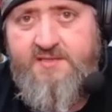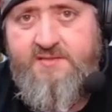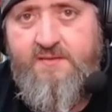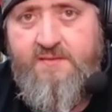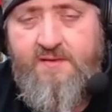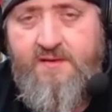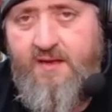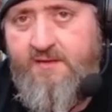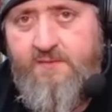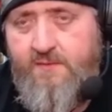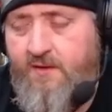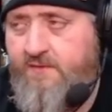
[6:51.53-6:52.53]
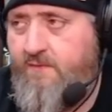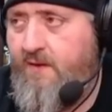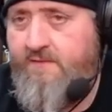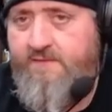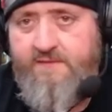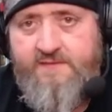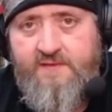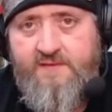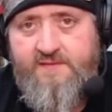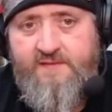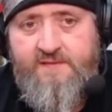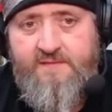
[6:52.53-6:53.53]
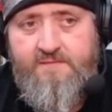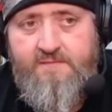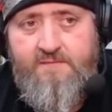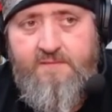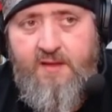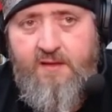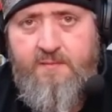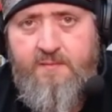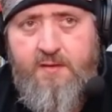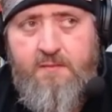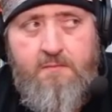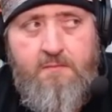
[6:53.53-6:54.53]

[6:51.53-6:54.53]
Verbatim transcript: So I'll do all 12 as long as they let me.